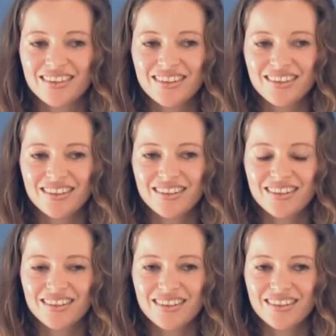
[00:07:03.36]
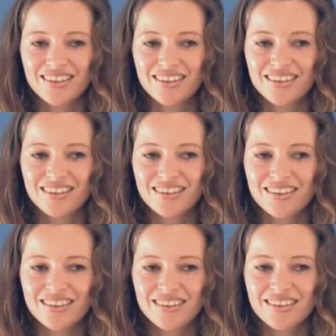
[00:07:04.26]

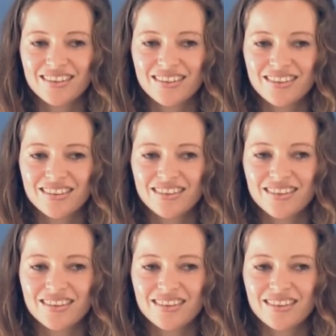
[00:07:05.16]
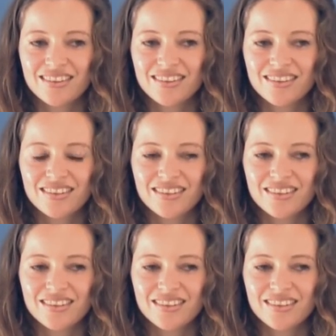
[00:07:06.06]
(silence)